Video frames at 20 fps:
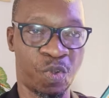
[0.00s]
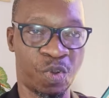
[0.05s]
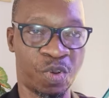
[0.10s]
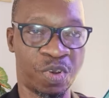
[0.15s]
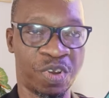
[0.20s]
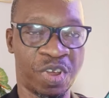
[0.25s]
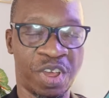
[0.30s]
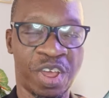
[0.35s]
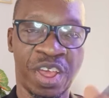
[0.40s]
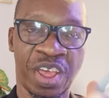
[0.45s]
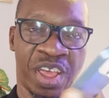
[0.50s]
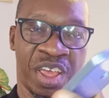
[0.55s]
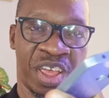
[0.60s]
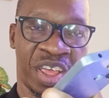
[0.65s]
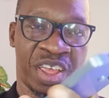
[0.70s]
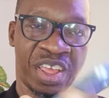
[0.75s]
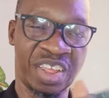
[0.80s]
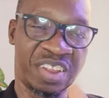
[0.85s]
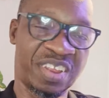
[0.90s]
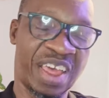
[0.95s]
phone.
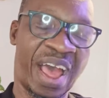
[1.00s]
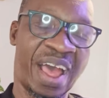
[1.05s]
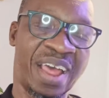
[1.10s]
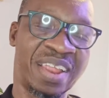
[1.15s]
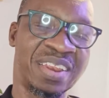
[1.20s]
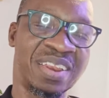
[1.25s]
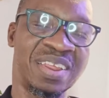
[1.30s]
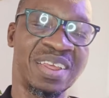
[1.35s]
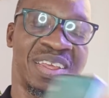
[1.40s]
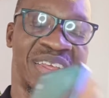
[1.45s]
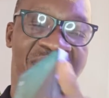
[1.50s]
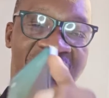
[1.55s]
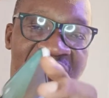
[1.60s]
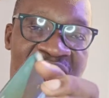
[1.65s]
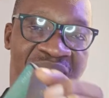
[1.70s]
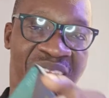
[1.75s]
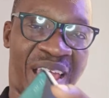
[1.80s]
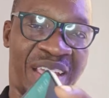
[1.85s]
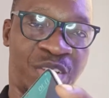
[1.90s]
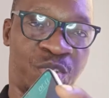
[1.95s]
It's handy,
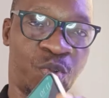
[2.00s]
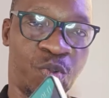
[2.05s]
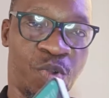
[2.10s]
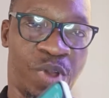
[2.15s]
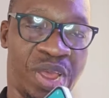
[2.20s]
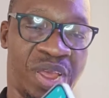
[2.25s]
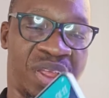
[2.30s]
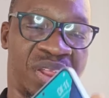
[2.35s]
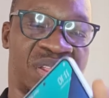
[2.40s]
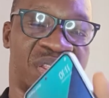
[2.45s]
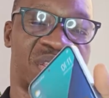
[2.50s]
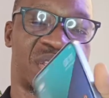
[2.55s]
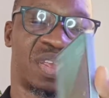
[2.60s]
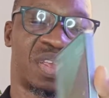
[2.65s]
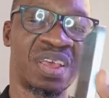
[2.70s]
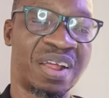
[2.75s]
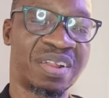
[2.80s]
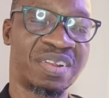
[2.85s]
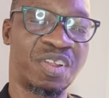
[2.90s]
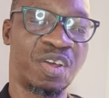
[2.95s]
it's lightweight,
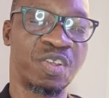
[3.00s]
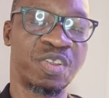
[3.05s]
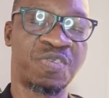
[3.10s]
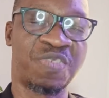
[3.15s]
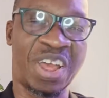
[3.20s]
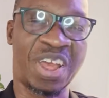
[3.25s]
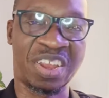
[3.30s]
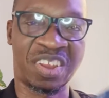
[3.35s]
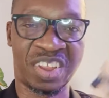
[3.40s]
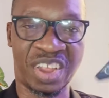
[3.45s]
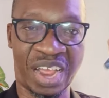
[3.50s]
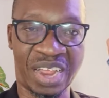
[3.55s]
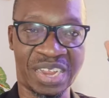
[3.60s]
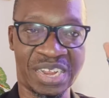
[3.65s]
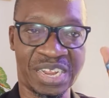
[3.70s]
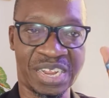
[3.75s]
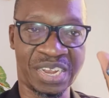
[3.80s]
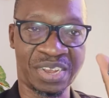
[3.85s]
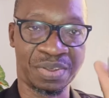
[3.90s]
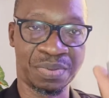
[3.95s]
does fast
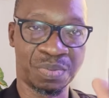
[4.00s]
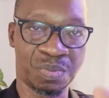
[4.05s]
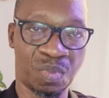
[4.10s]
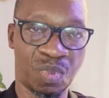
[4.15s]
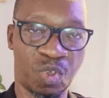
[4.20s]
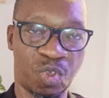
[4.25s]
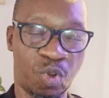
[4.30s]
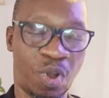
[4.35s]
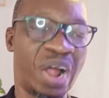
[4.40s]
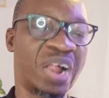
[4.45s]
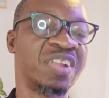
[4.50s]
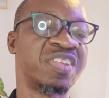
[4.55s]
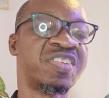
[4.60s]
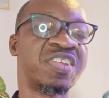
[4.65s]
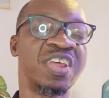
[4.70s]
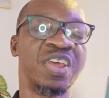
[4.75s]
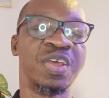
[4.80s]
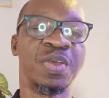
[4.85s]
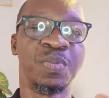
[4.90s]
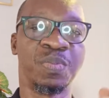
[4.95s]
charging, dual
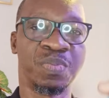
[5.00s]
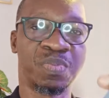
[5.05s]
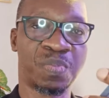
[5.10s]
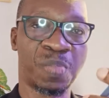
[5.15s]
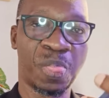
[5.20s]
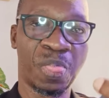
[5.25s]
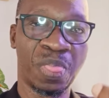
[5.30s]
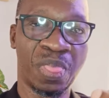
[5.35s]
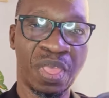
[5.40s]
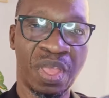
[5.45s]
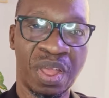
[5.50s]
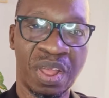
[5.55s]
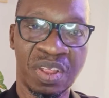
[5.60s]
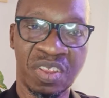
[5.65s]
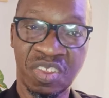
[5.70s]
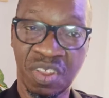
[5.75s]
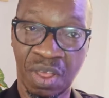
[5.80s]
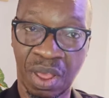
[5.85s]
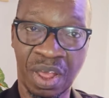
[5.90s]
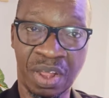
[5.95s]
SIM,
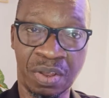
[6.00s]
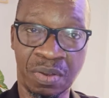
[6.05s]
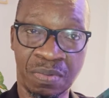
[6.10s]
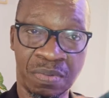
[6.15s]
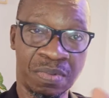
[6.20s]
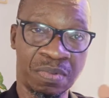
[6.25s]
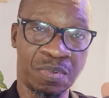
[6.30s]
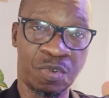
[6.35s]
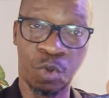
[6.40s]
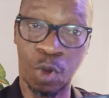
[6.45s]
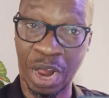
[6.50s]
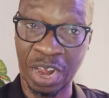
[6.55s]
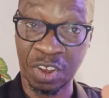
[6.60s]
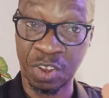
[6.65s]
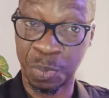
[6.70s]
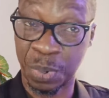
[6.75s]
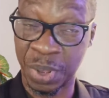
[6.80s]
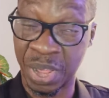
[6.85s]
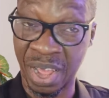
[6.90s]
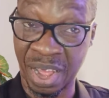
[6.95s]
dual
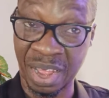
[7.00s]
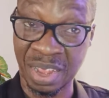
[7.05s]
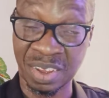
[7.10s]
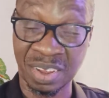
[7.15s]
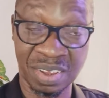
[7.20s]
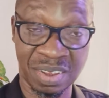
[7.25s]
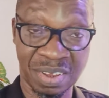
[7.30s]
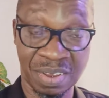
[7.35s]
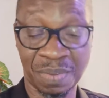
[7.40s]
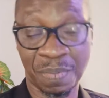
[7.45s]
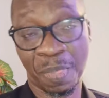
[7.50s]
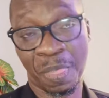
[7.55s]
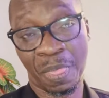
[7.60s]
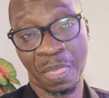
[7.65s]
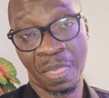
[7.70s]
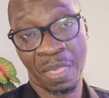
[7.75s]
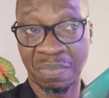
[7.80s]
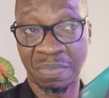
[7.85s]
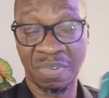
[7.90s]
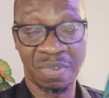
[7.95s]
speakers,
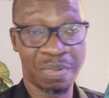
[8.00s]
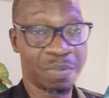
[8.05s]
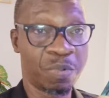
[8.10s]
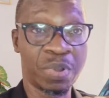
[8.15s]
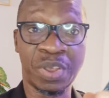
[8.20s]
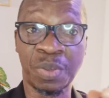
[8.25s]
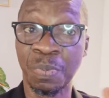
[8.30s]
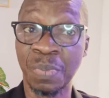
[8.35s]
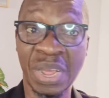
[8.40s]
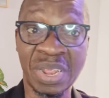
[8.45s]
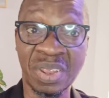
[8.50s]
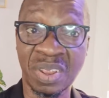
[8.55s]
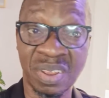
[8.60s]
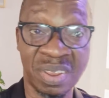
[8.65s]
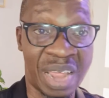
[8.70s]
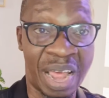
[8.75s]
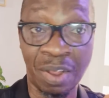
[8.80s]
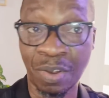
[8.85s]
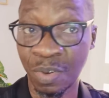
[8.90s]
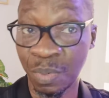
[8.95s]
which makes it
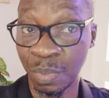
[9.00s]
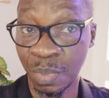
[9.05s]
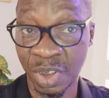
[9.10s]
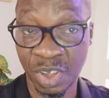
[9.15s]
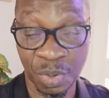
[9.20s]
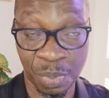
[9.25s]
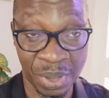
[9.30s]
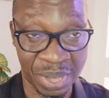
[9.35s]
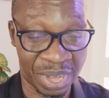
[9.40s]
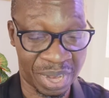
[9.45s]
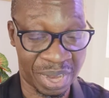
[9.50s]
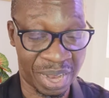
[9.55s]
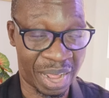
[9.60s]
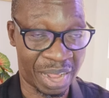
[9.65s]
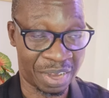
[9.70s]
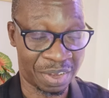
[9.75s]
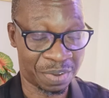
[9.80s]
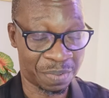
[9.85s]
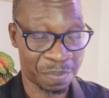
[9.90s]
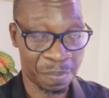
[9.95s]
sound much better
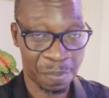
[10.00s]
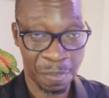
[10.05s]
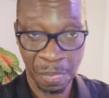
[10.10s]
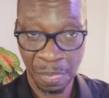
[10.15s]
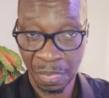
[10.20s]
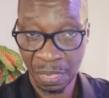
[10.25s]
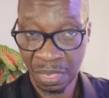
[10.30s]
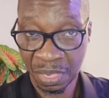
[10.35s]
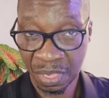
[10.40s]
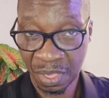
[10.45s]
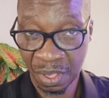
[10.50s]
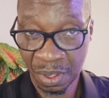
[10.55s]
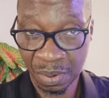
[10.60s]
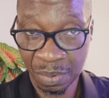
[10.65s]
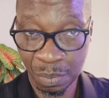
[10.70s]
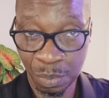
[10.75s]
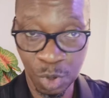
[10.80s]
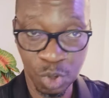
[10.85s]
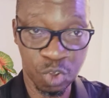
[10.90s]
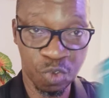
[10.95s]
than
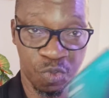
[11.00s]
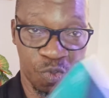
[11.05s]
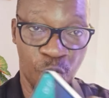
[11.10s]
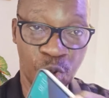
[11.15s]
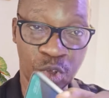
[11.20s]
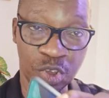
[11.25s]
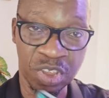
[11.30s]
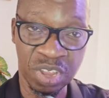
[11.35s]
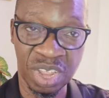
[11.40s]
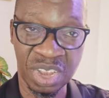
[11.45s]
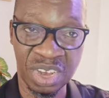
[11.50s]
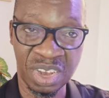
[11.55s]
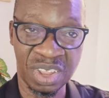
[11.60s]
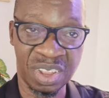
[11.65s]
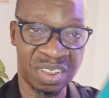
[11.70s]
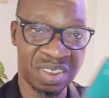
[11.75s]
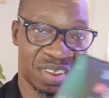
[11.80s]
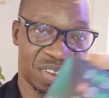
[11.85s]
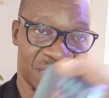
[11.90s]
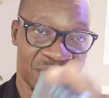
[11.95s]
most phones in
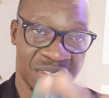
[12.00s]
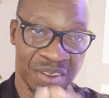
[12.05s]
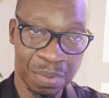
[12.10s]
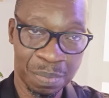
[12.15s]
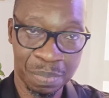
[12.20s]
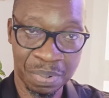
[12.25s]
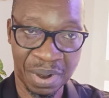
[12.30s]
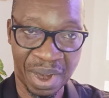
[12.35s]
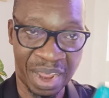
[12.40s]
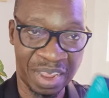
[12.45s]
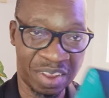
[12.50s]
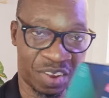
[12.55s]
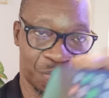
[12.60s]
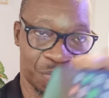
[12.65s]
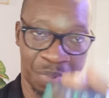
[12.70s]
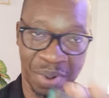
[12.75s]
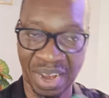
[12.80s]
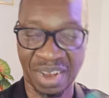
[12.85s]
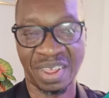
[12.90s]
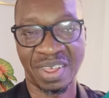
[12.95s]
its price
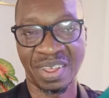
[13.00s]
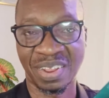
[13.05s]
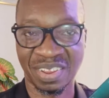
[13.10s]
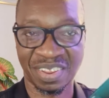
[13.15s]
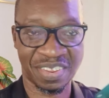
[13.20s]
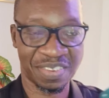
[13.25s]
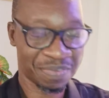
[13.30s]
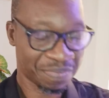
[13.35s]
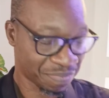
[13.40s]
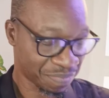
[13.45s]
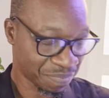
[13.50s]
bracket.